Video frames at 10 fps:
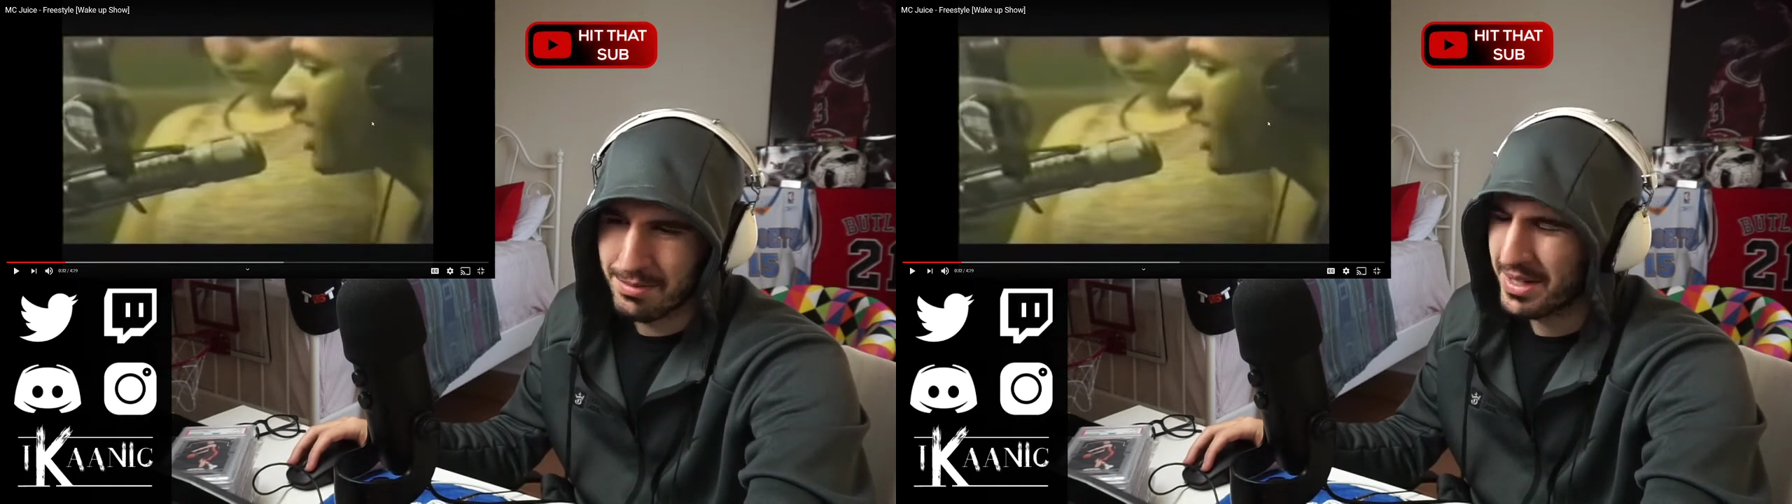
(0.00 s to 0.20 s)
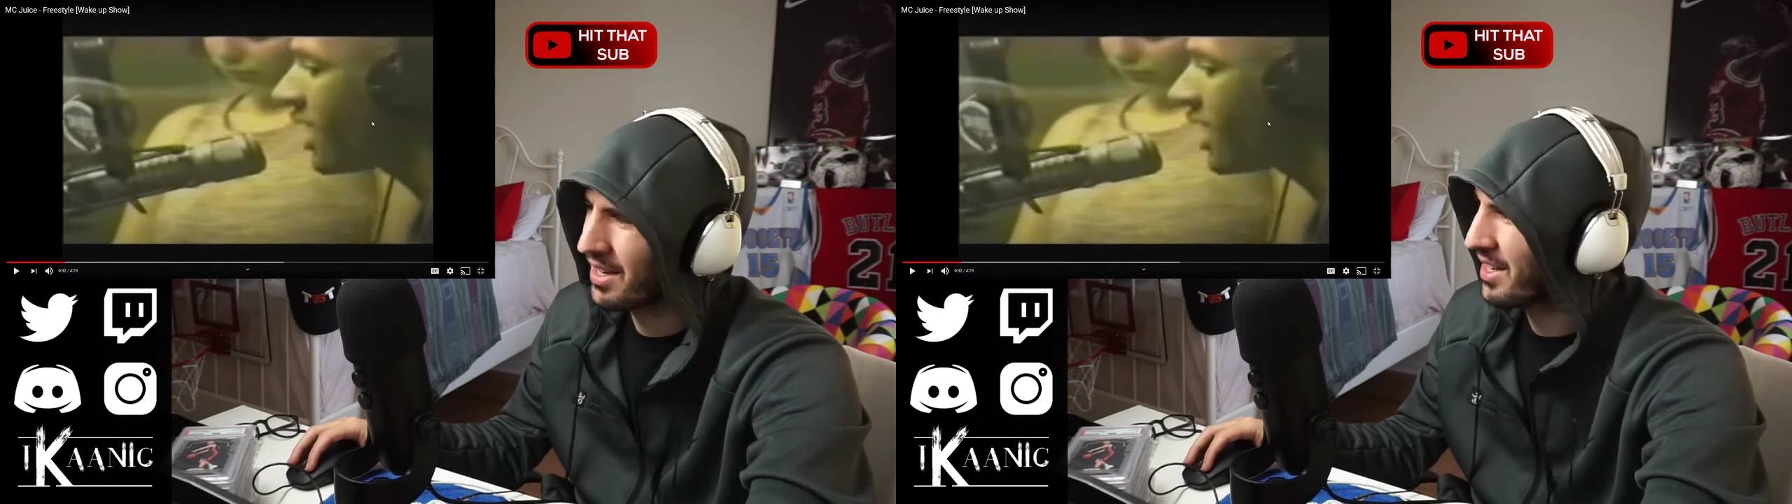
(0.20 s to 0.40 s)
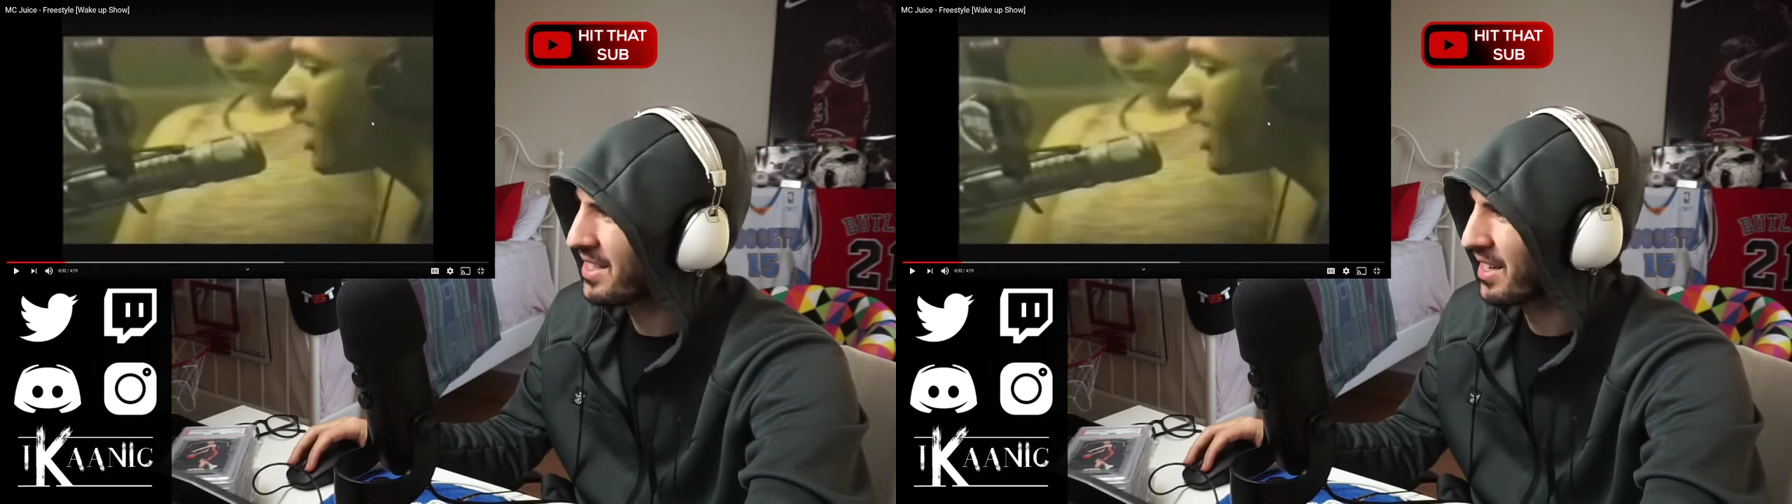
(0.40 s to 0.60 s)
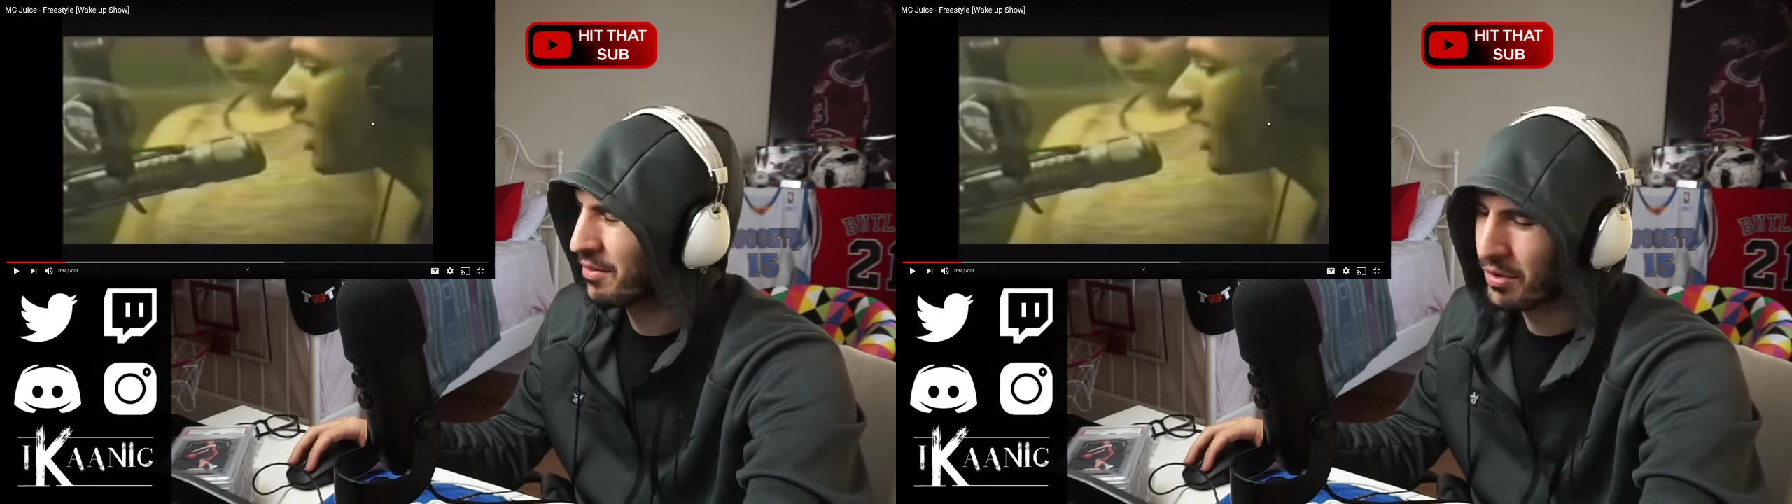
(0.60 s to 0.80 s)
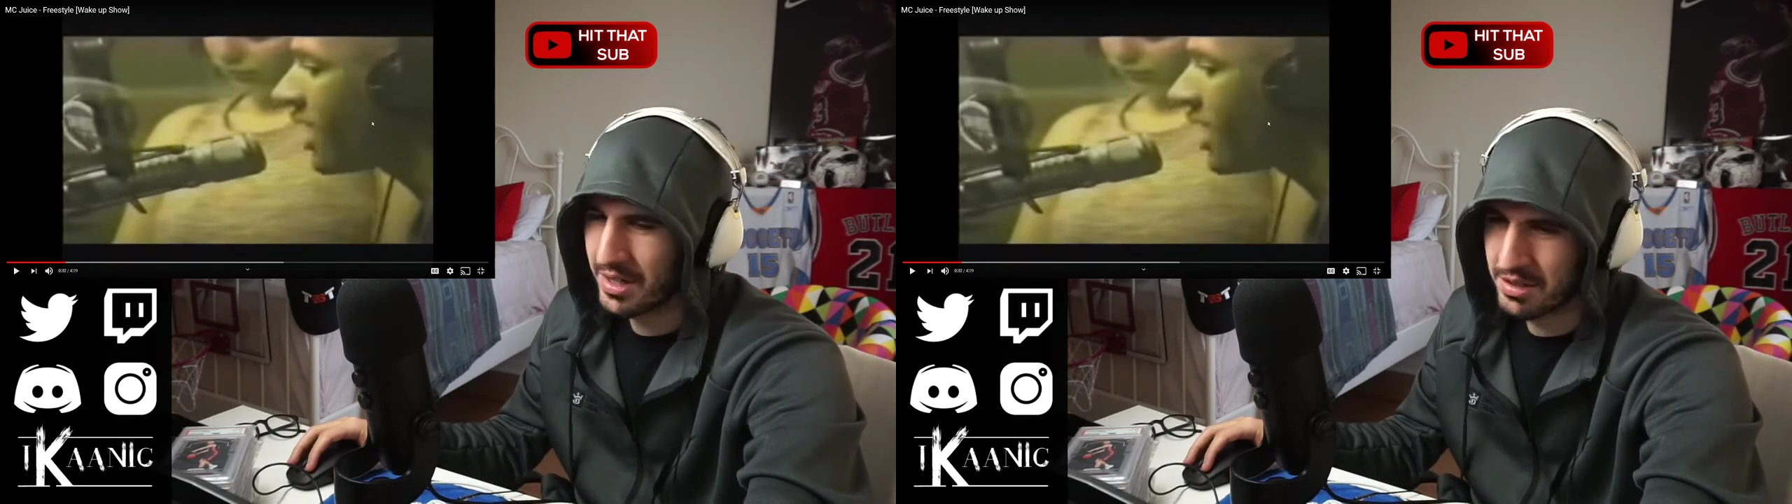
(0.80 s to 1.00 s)
But no, he's not
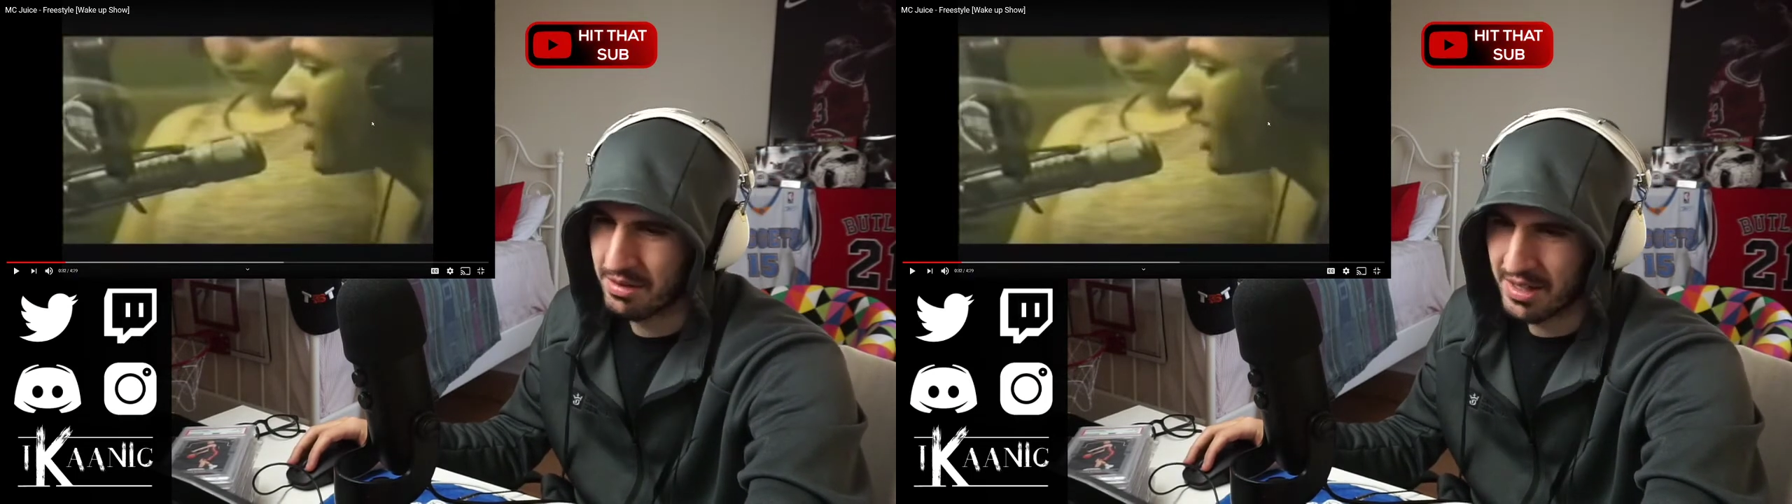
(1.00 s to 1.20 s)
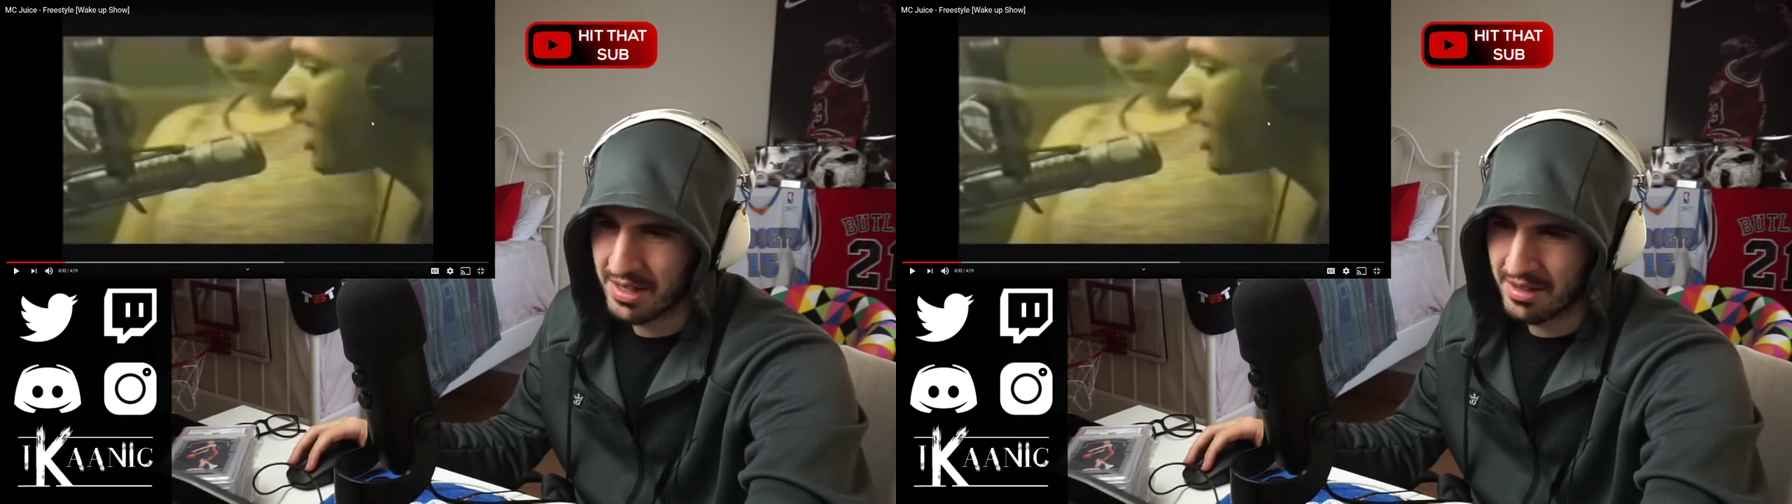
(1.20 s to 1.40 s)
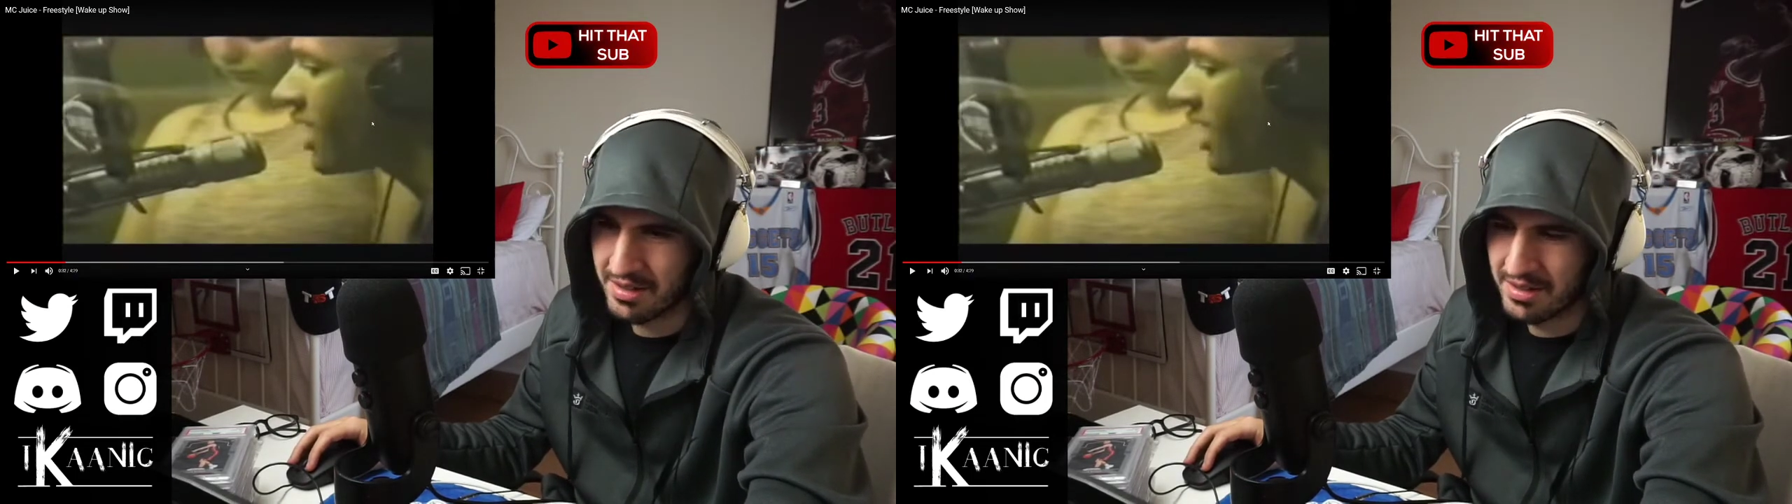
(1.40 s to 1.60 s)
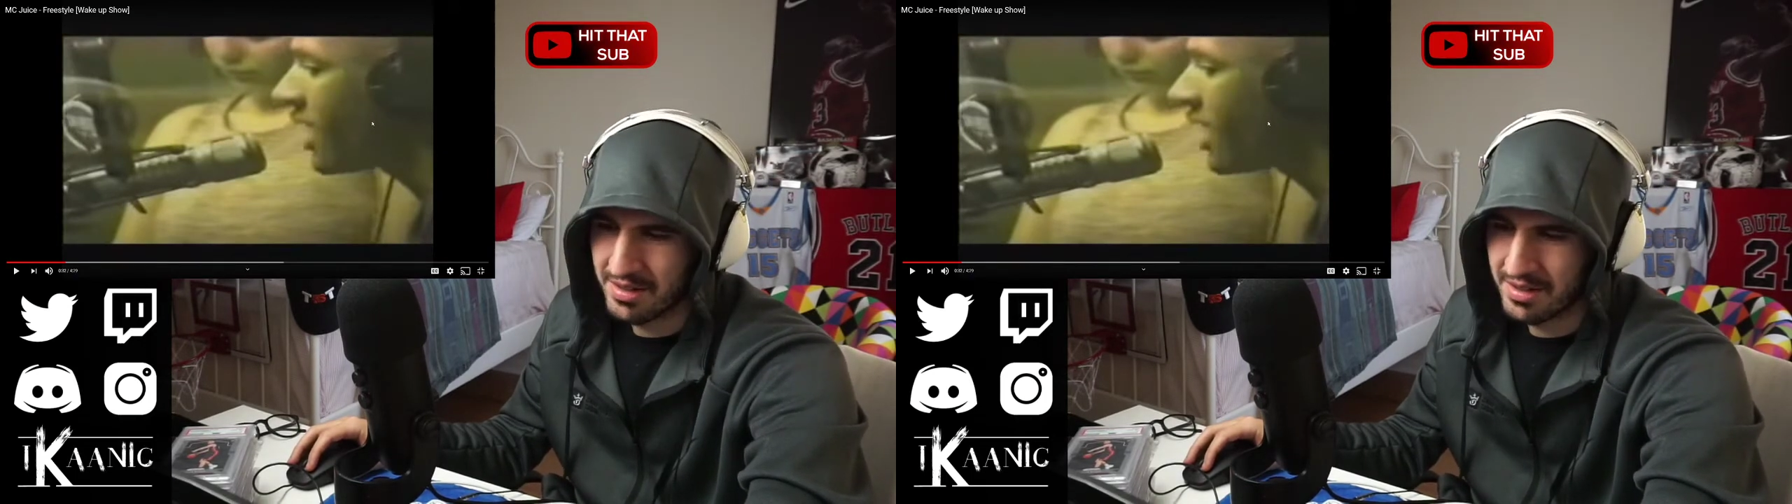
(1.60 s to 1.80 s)
avoiding swearing at all.